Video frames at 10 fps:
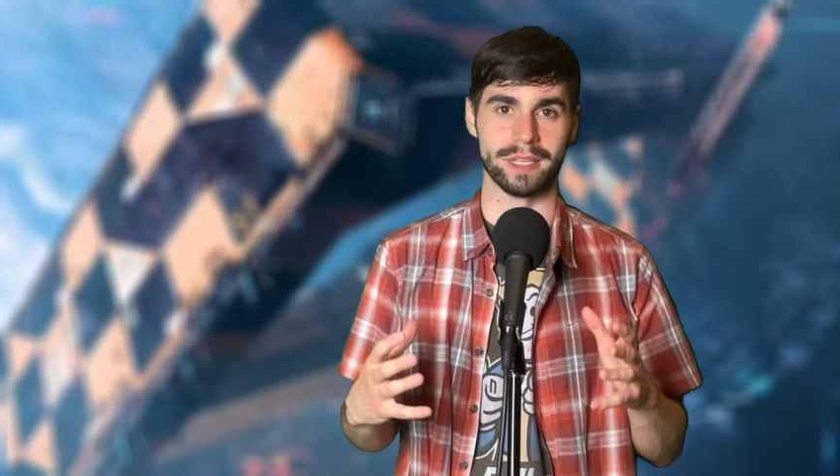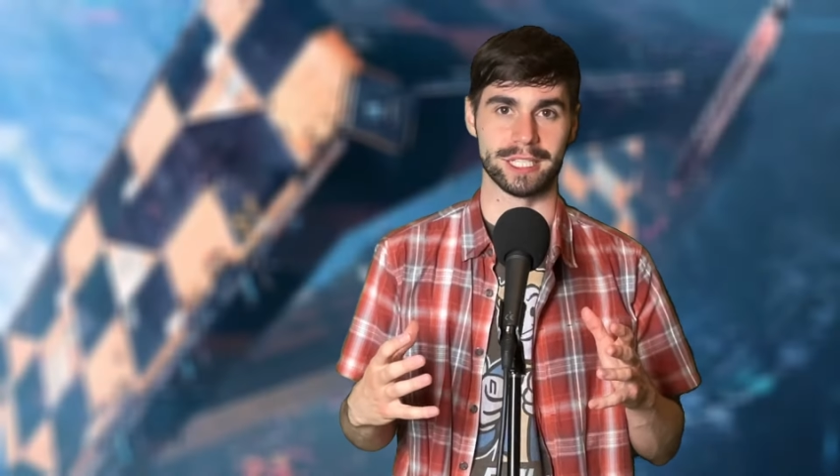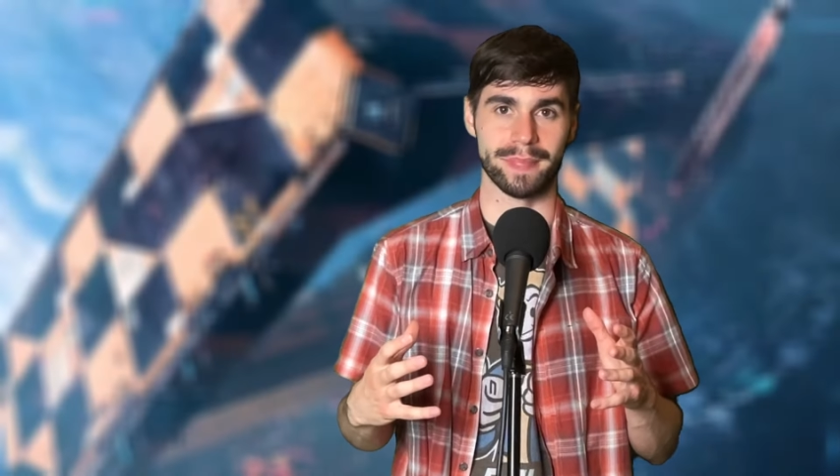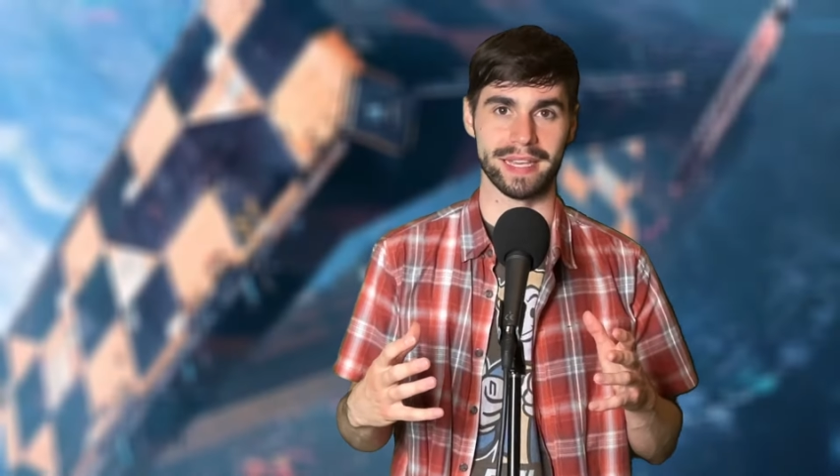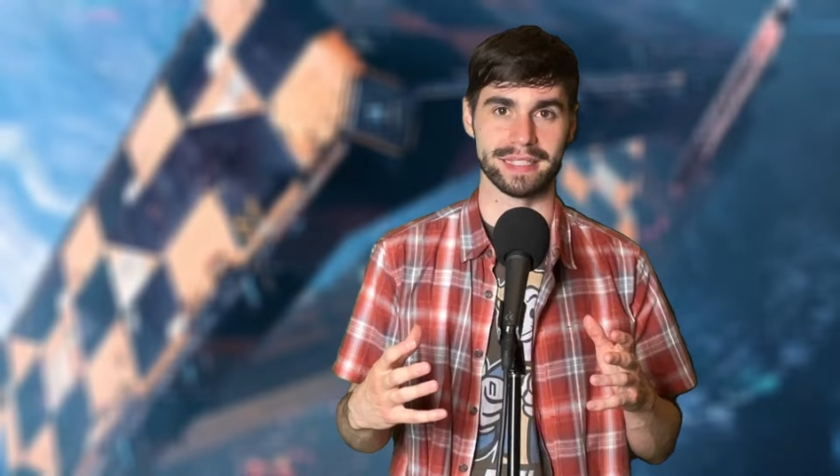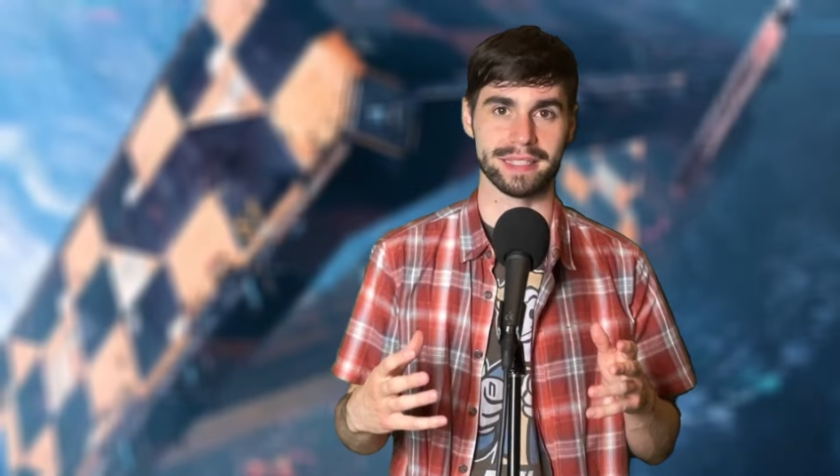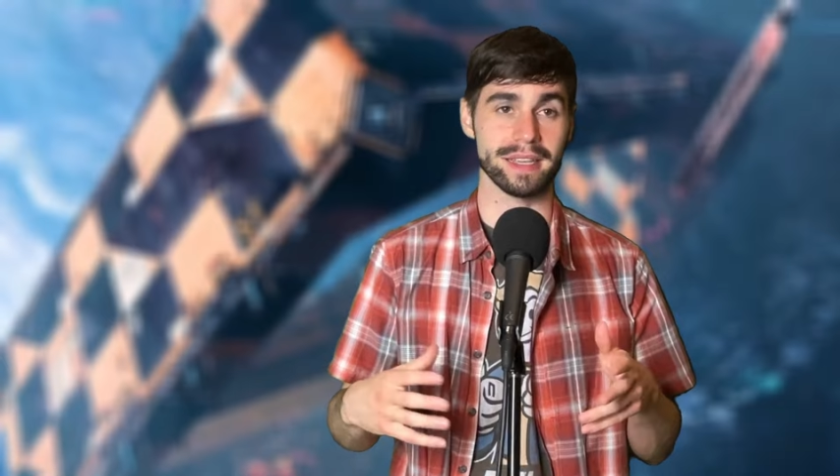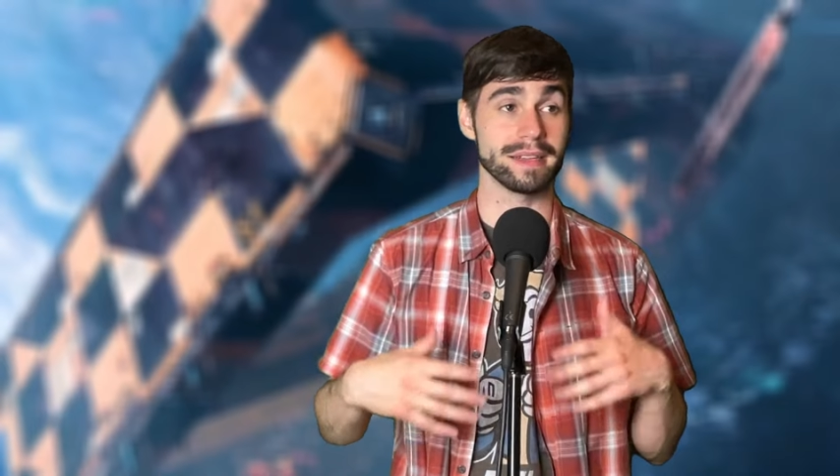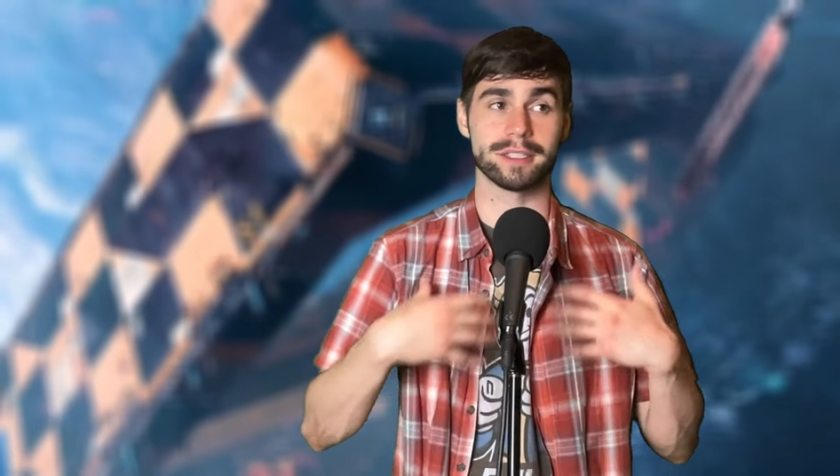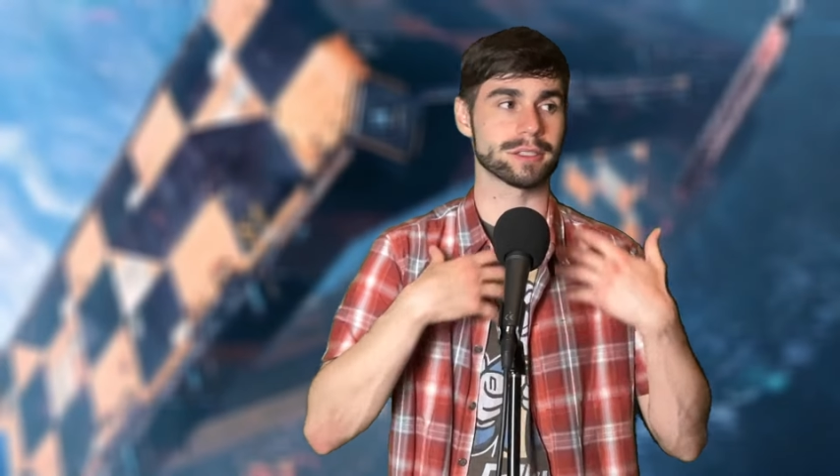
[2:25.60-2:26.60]
space.
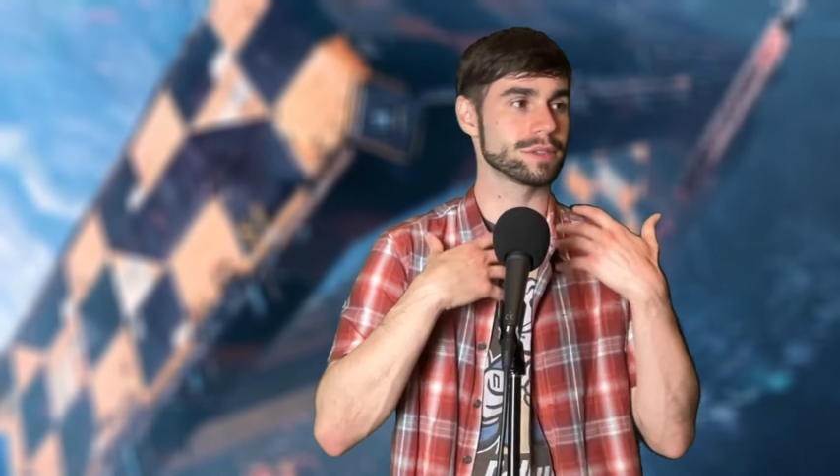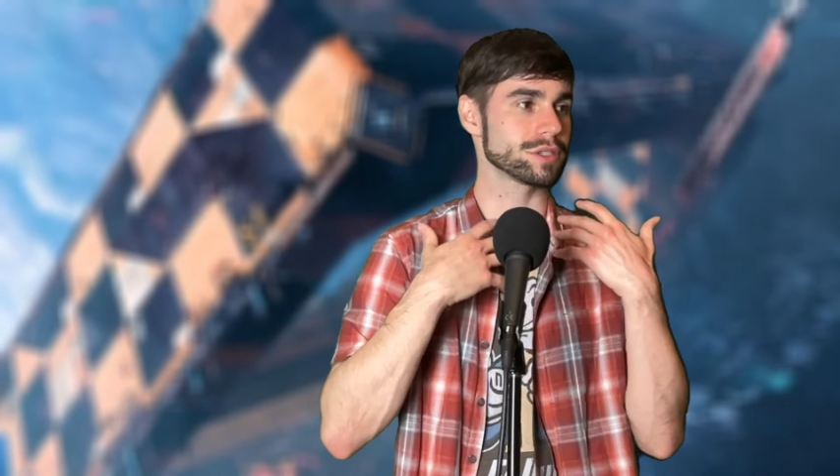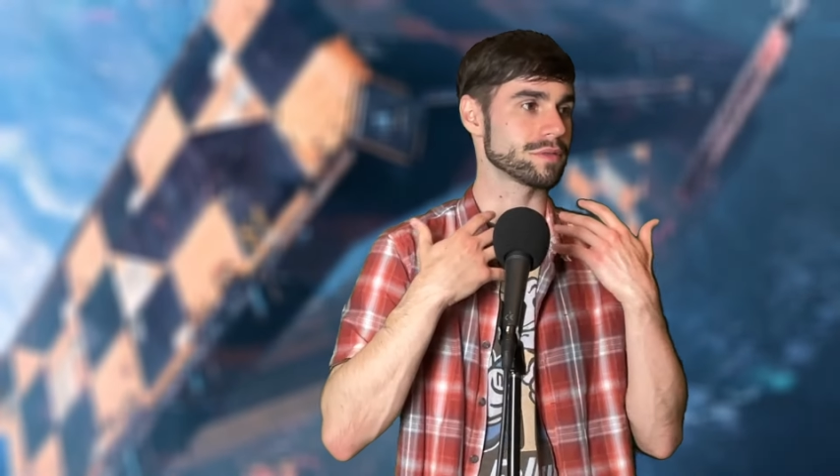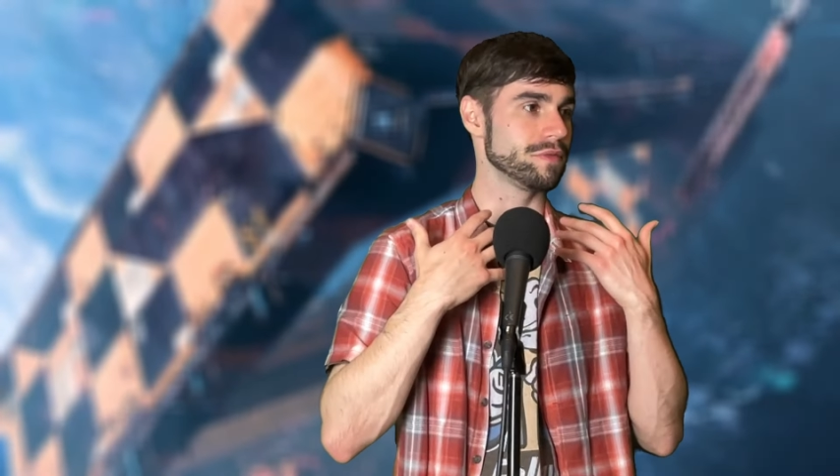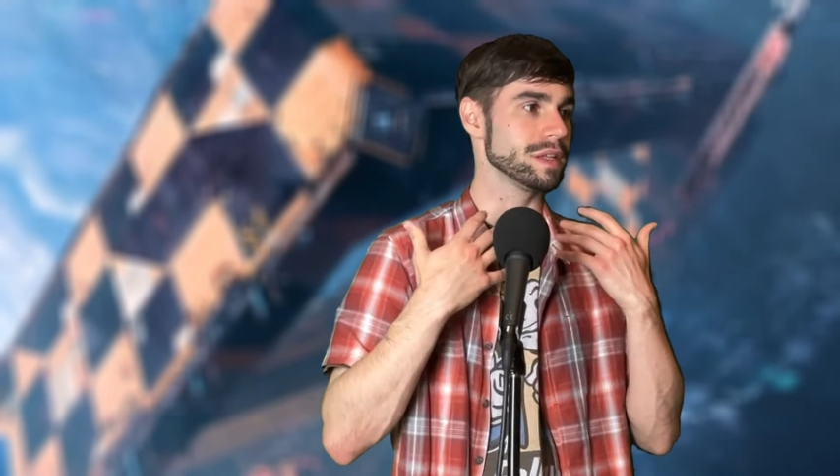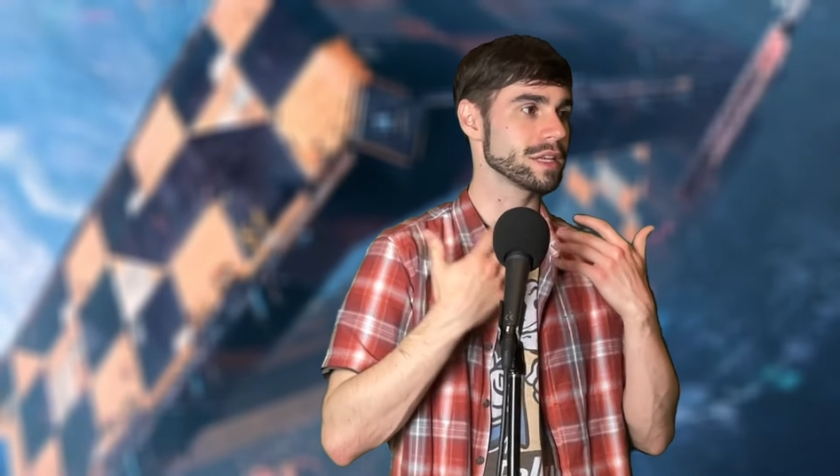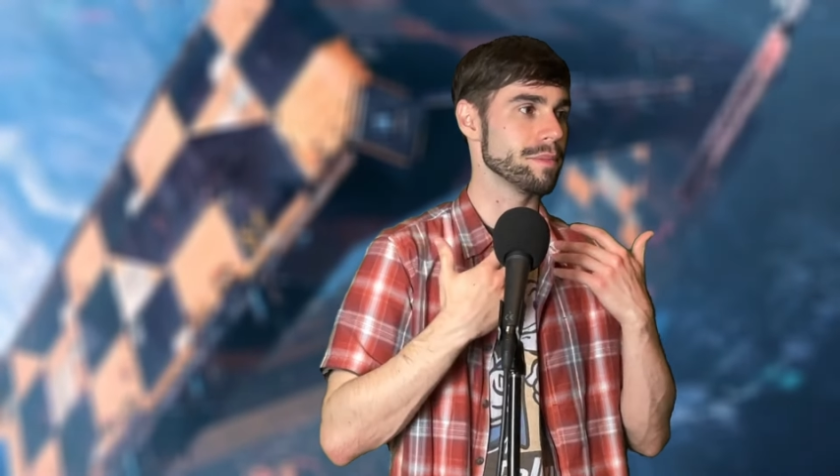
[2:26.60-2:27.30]
It's just feeling